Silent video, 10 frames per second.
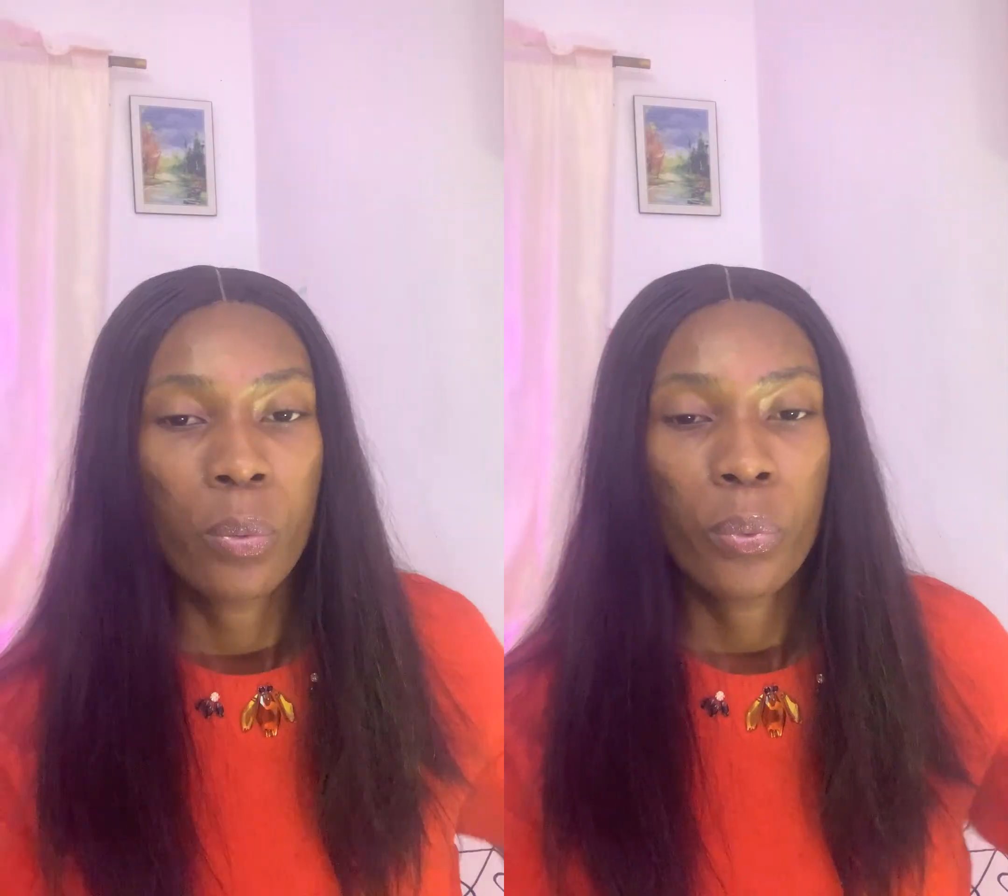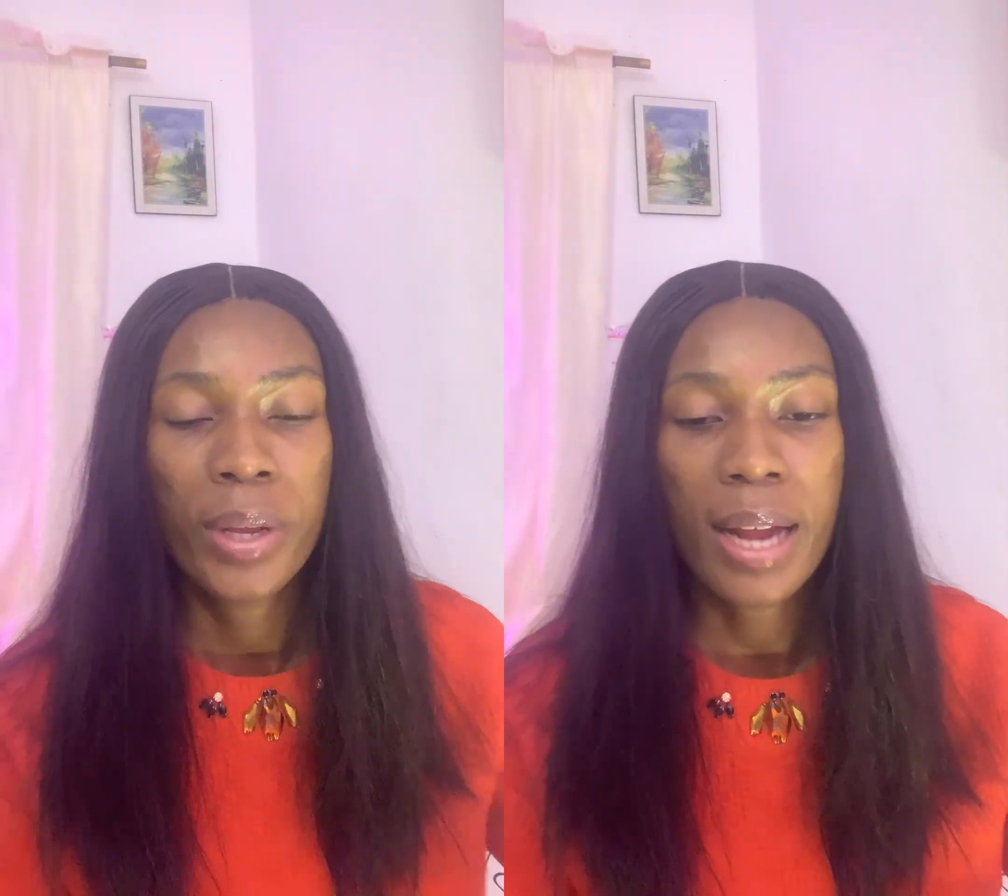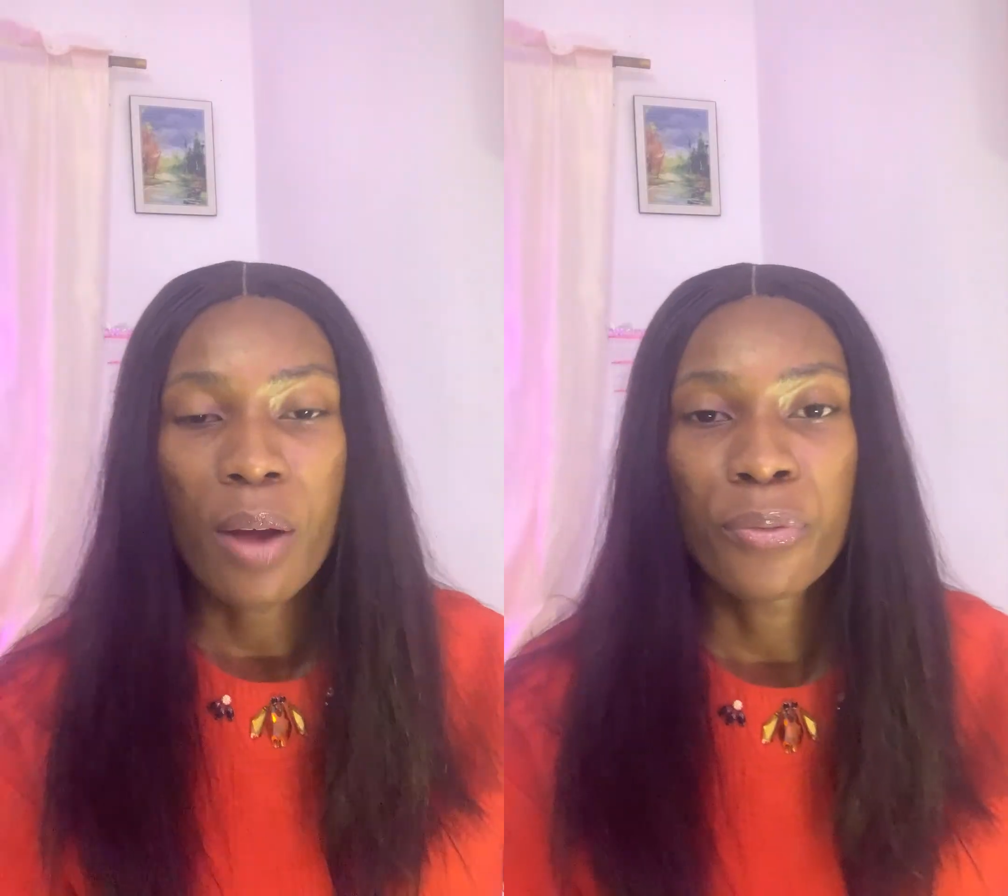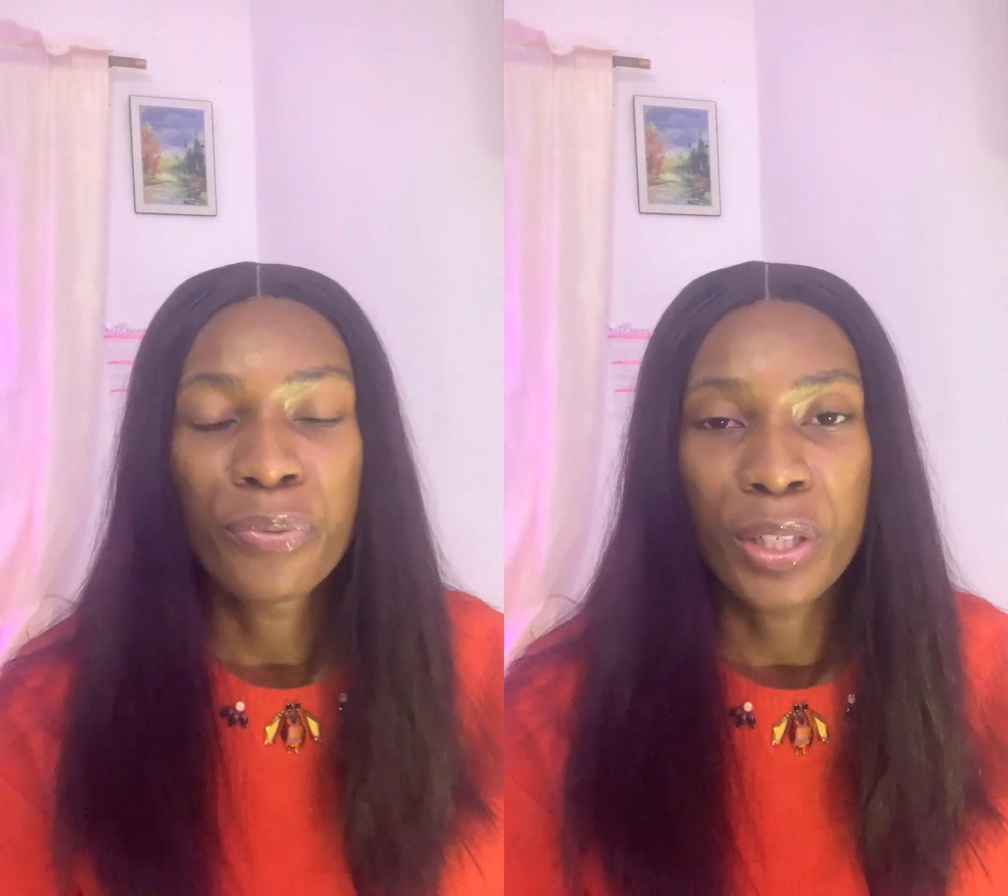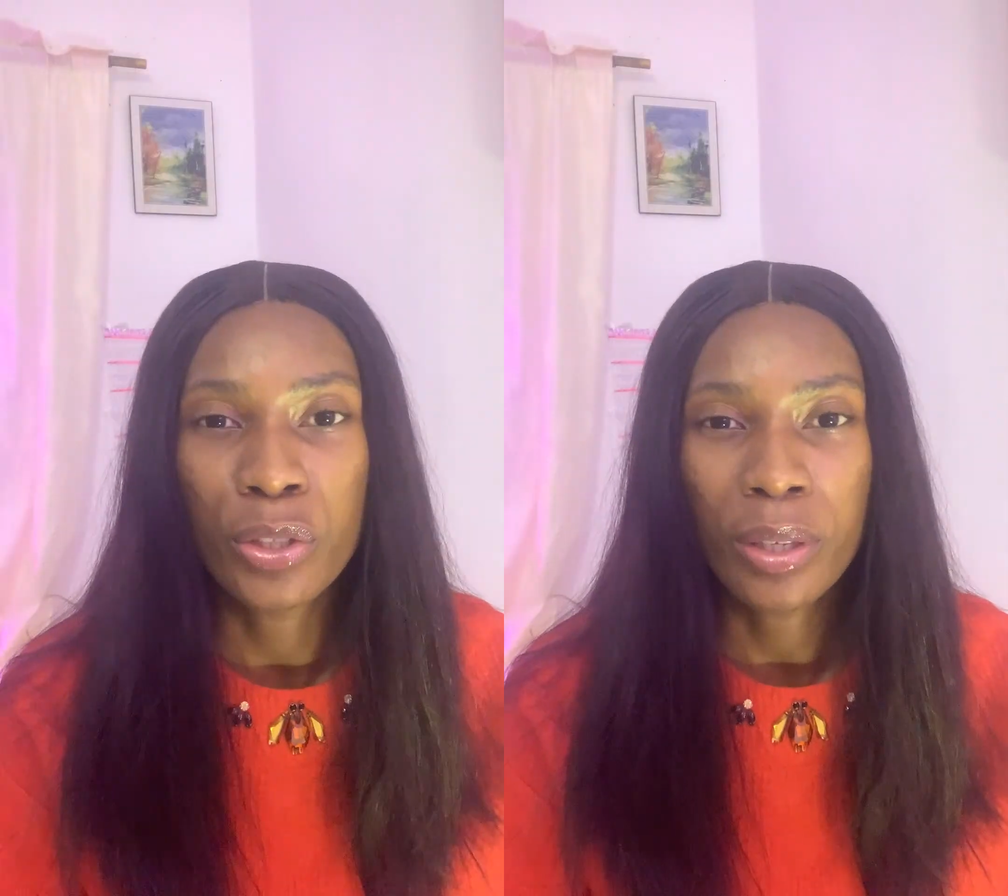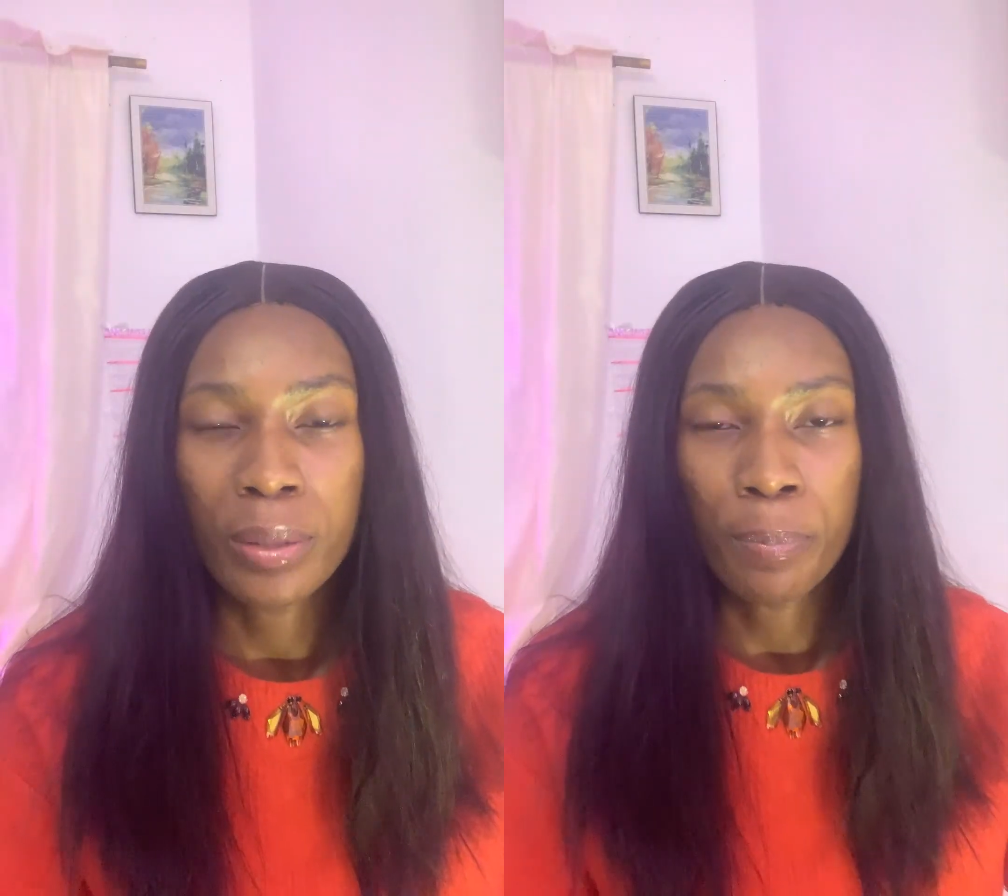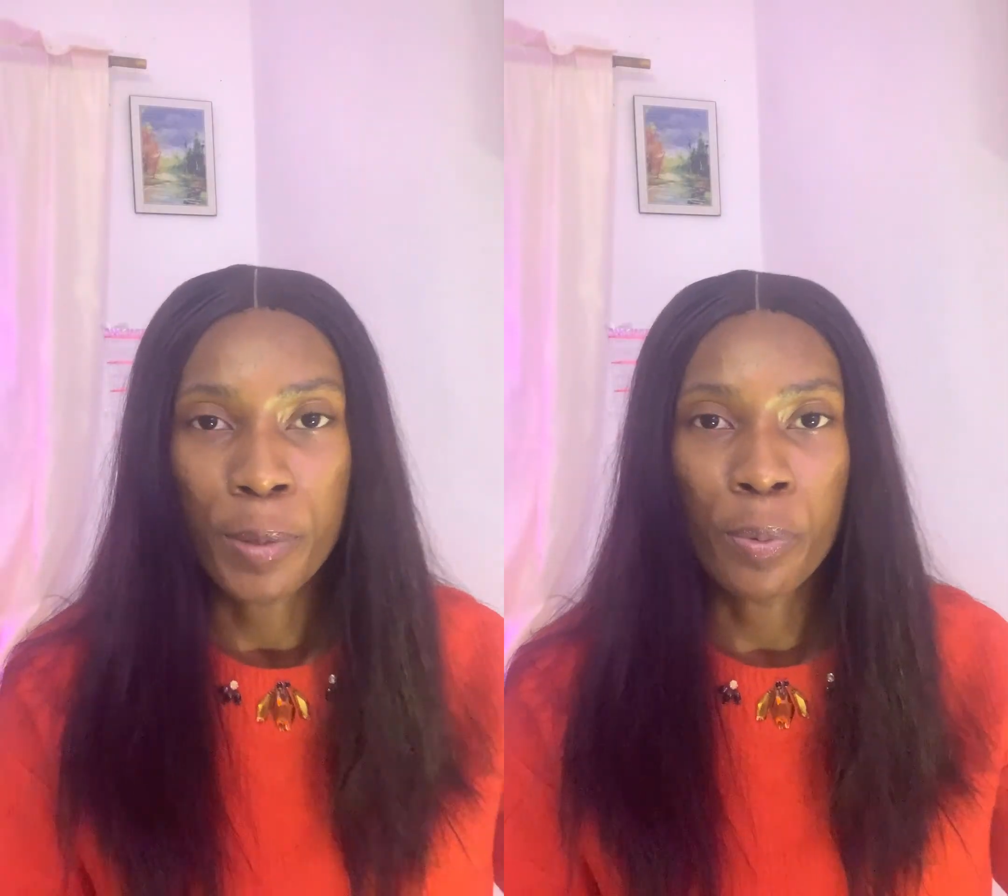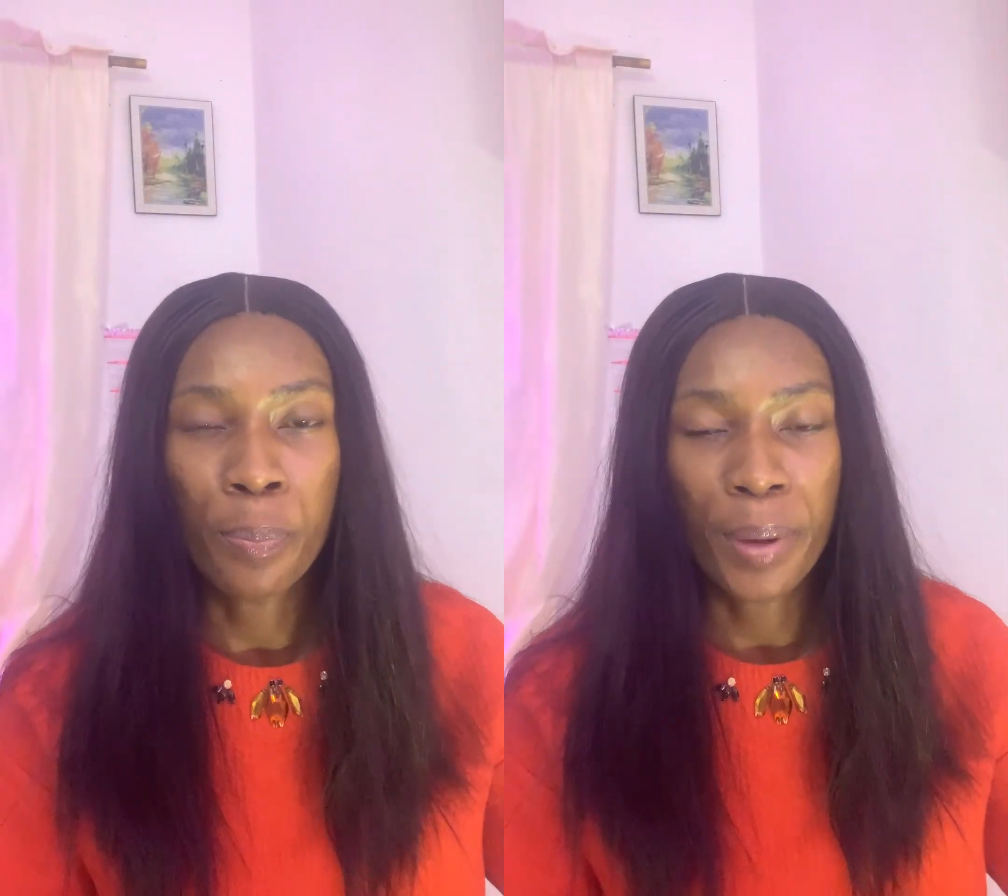Without vision, the
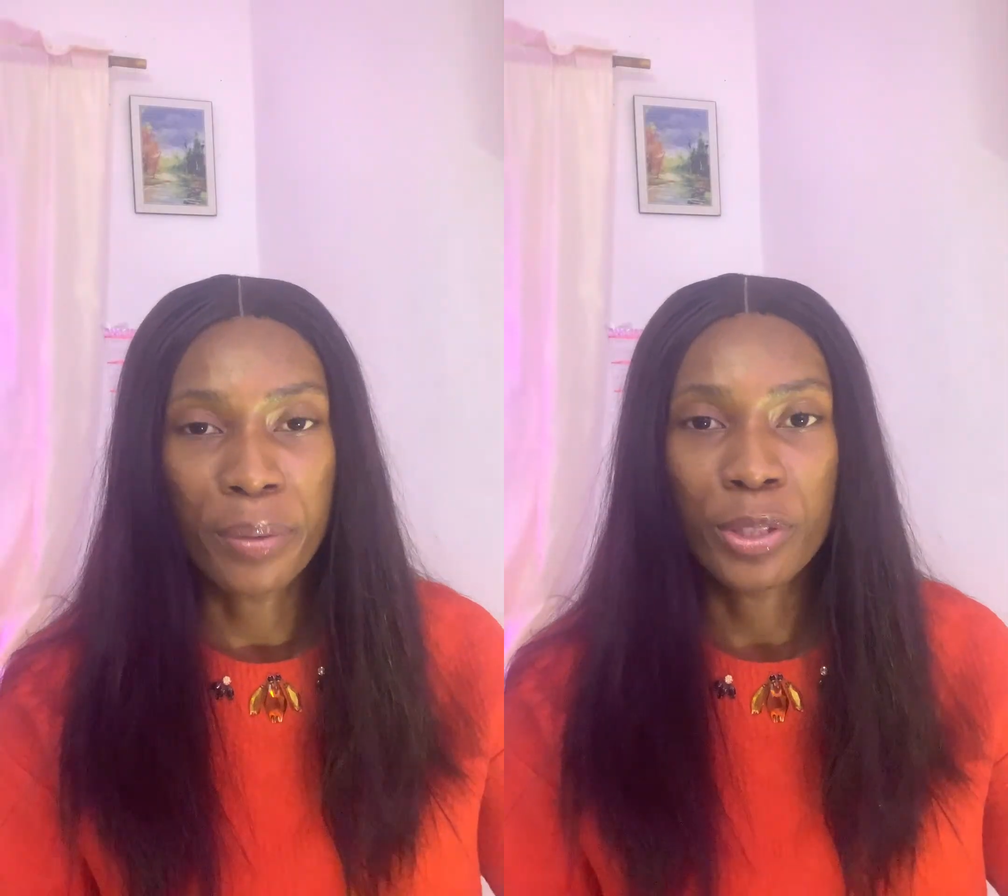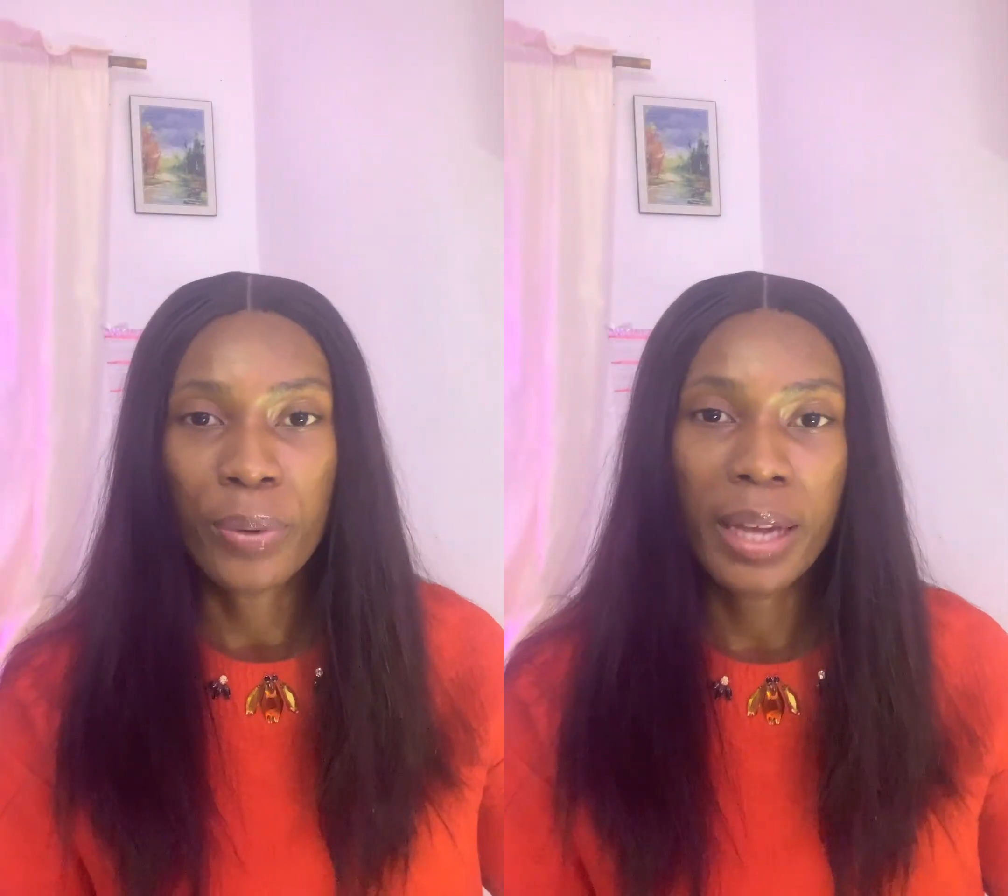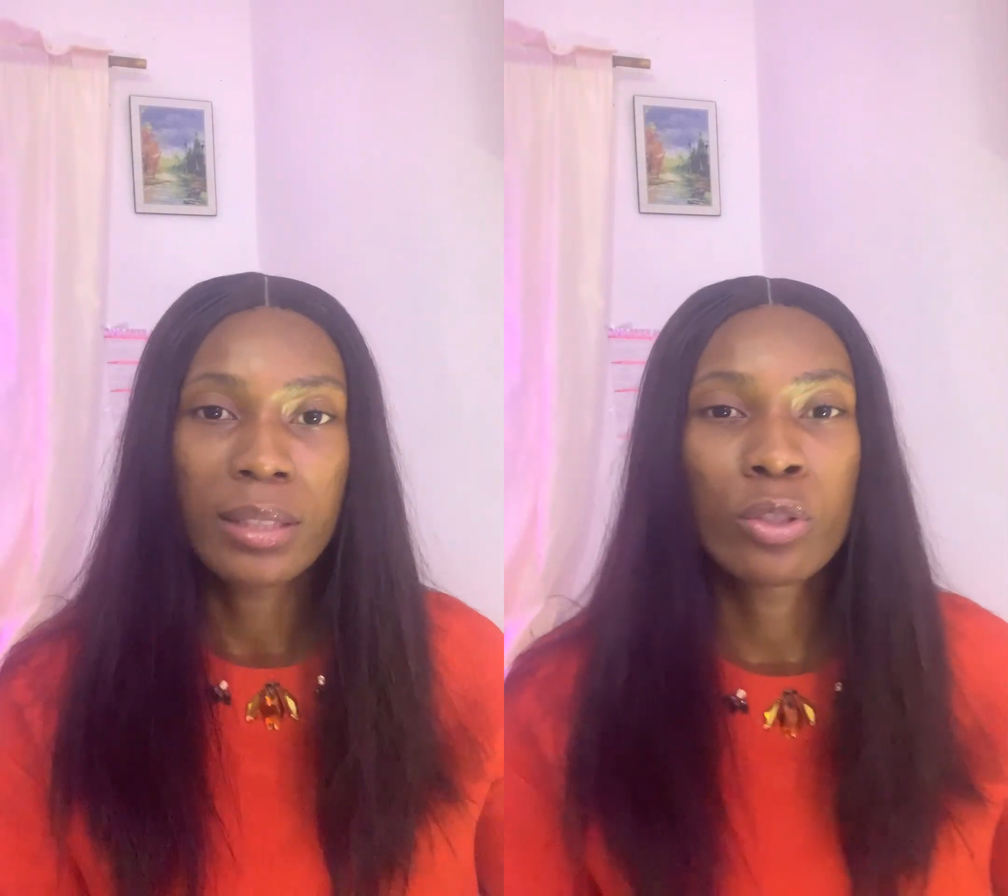people perish, right?